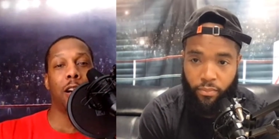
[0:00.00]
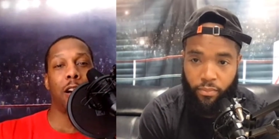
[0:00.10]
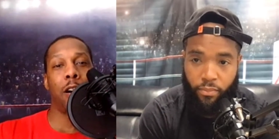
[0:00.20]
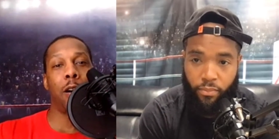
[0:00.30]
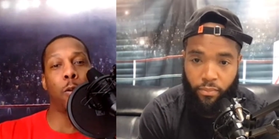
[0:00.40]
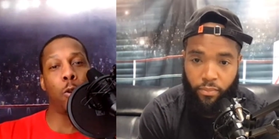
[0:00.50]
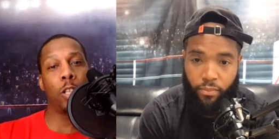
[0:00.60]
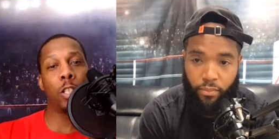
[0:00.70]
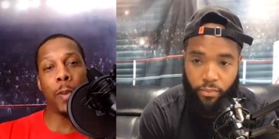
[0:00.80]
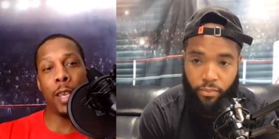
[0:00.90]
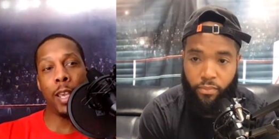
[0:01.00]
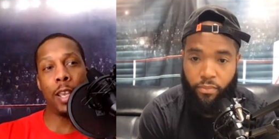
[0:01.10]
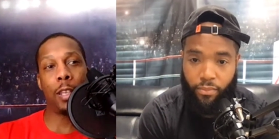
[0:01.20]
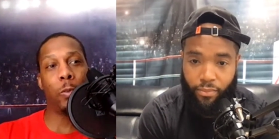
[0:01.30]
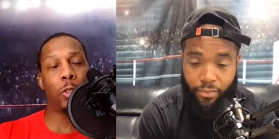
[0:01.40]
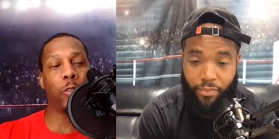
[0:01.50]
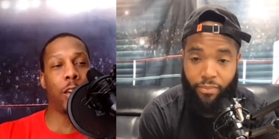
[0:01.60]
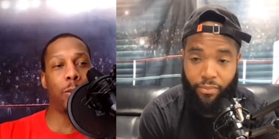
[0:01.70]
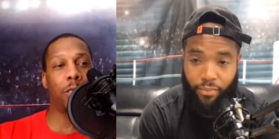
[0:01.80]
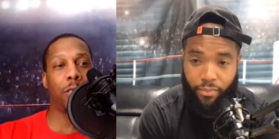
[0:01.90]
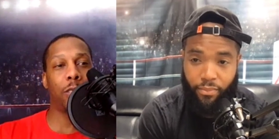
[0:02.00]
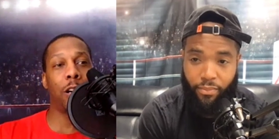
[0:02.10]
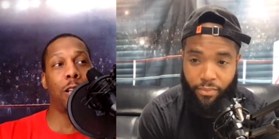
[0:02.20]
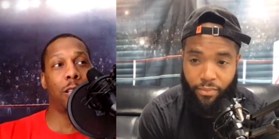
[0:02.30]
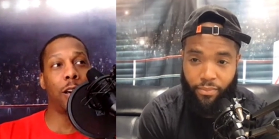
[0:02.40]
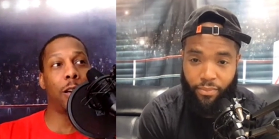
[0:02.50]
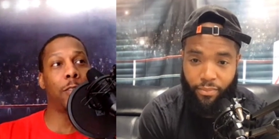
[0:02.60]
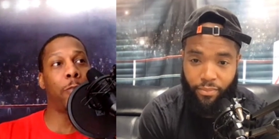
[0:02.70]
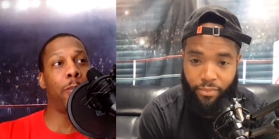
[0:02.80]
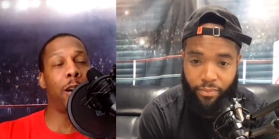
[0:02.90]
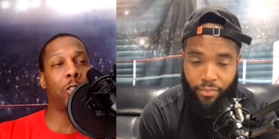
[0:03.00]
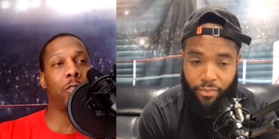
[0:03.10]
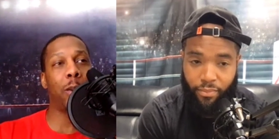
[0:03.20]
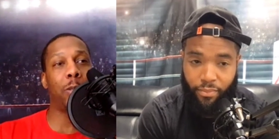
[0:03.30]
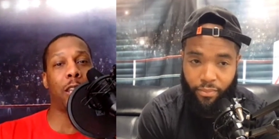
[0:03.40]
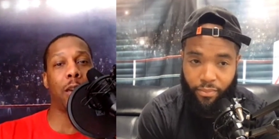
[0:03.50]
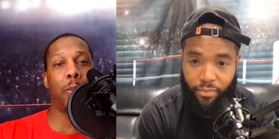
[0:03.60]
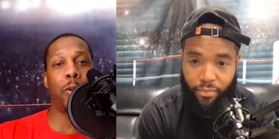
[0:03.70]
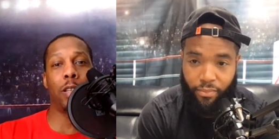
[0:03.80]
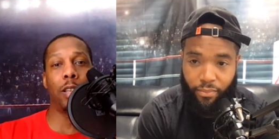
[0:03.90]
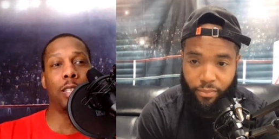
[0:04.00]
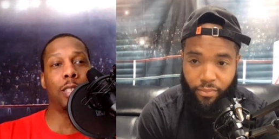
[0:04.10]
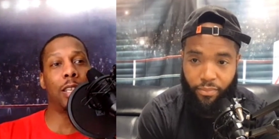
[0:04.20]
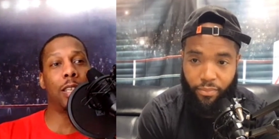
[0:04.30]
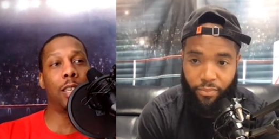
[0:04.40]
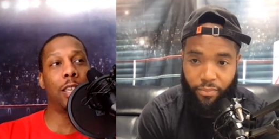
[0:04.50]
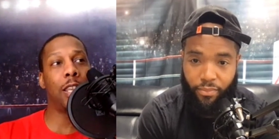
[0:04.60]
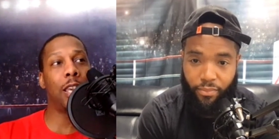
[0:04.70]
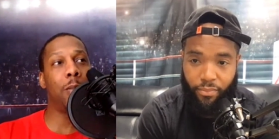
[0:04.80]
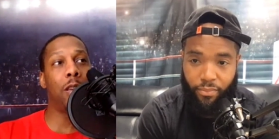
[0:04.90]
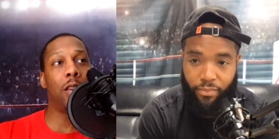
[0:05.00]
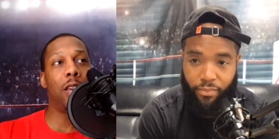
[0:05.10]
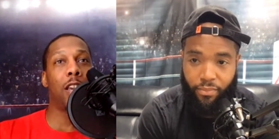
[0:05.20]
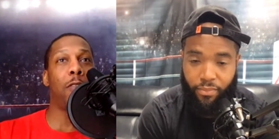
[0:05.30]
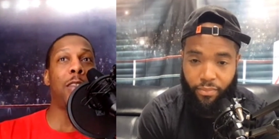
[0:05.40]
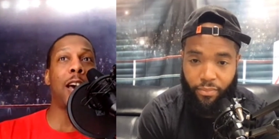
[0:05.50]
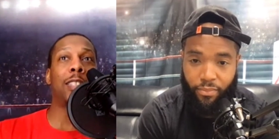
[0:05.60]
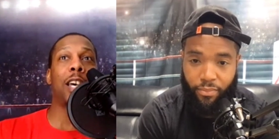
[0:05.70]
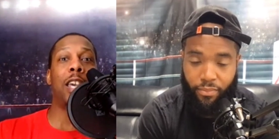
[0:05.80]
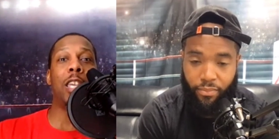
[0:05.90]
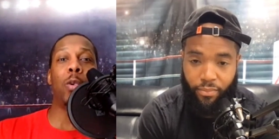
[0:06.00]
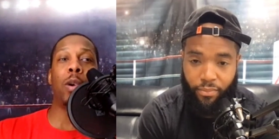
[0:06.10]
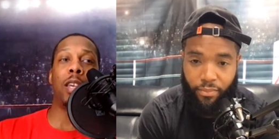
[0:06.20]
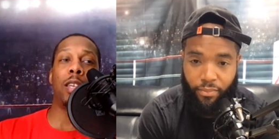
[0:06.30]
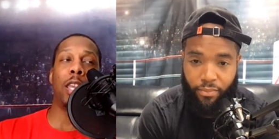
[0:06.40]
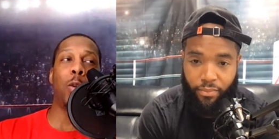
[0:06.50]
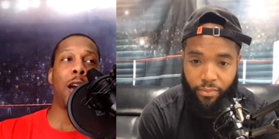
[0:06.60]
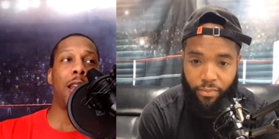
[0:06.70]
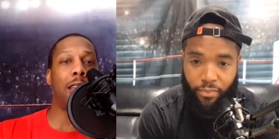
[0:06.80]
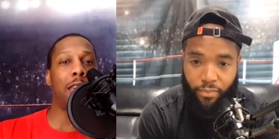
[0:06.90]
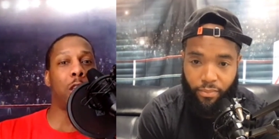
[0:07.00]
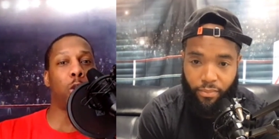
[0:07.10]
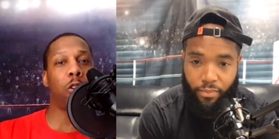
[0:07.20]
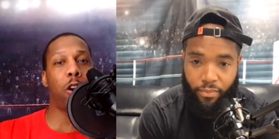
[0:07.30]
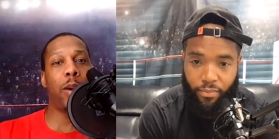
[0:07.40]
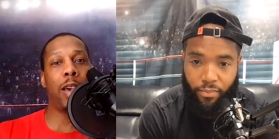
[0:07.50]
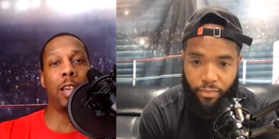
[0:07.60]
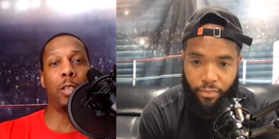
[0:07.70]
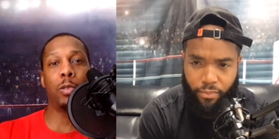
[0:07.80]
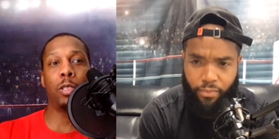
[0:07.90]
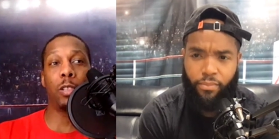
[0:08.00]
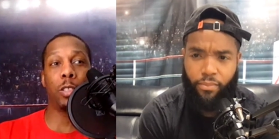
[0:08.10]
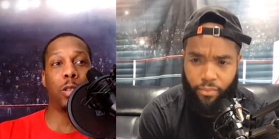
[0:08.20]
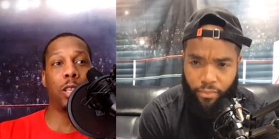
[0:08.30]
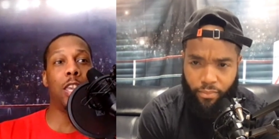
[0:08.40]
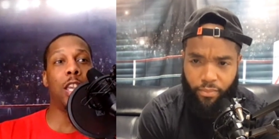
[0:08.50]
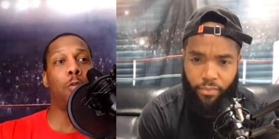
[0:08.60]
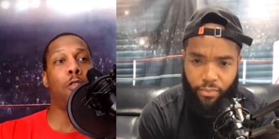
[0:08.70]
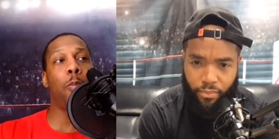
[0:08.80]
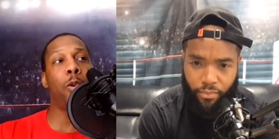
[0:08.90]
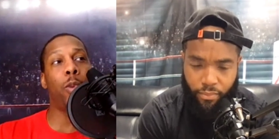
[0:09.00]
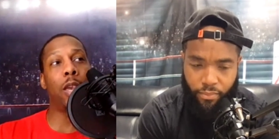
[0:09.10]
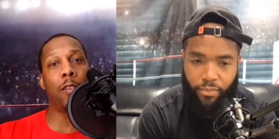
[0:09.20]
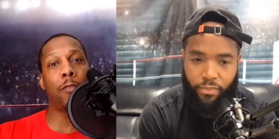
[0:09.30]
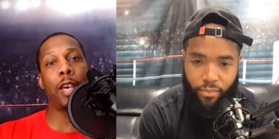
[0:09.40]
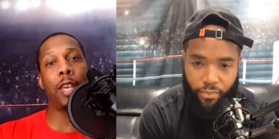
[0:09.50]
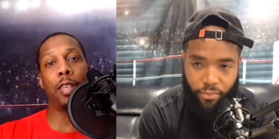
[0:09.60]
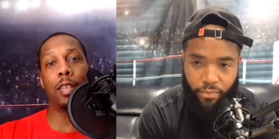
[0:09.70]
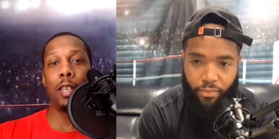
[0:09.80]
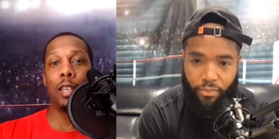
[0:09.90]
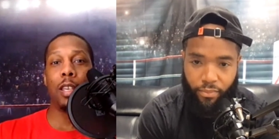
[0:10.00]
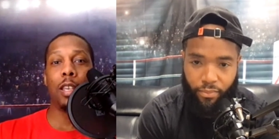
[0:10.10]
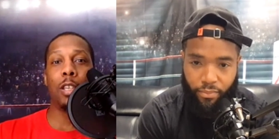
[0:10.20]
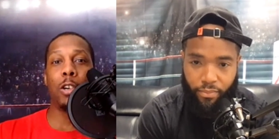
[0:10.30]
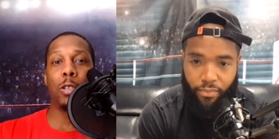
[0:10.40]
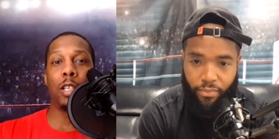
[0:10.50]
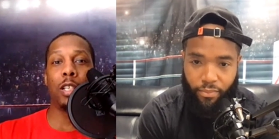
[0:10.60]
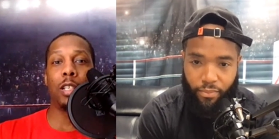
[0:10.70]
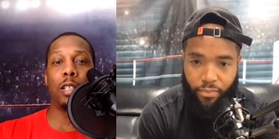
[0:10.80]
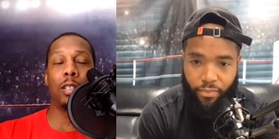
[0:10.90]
Speaker 1: I'm going to Japan and get those scraps. Uh, uh, defend my scraps at that point against that and get that if he knocks out Inoue, he will have that casual crowd behind him. So then he can move up and wait and fight, you know, the